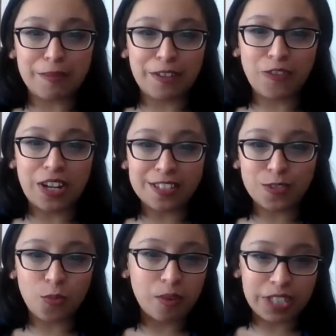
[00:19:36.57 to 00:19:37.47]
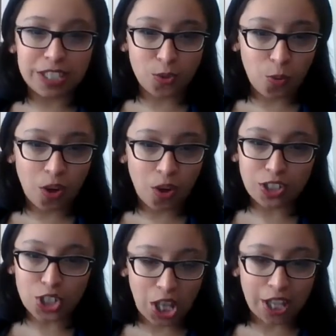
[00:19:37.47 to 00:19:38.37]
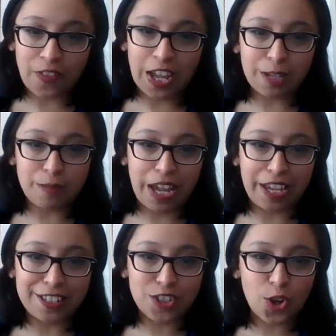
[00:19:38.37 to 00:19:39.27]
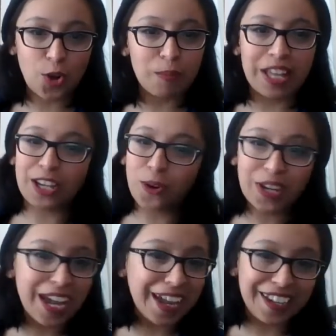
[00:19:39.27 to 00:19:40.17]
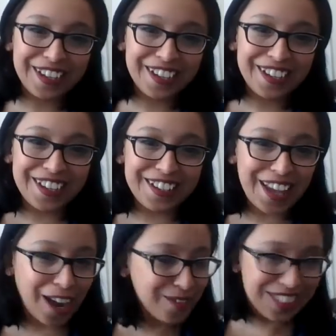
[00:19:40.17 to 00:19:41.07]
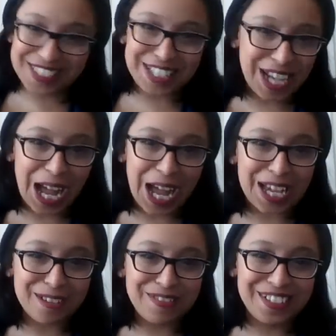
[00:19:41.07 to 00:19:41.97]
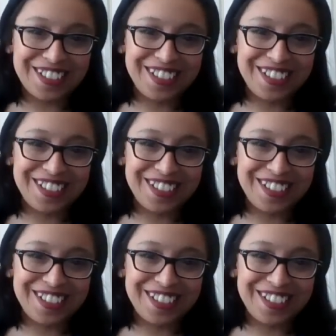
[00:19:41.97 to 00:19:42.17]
My friends want me to watch a lot of anime, so I'm like, okay, now is the time.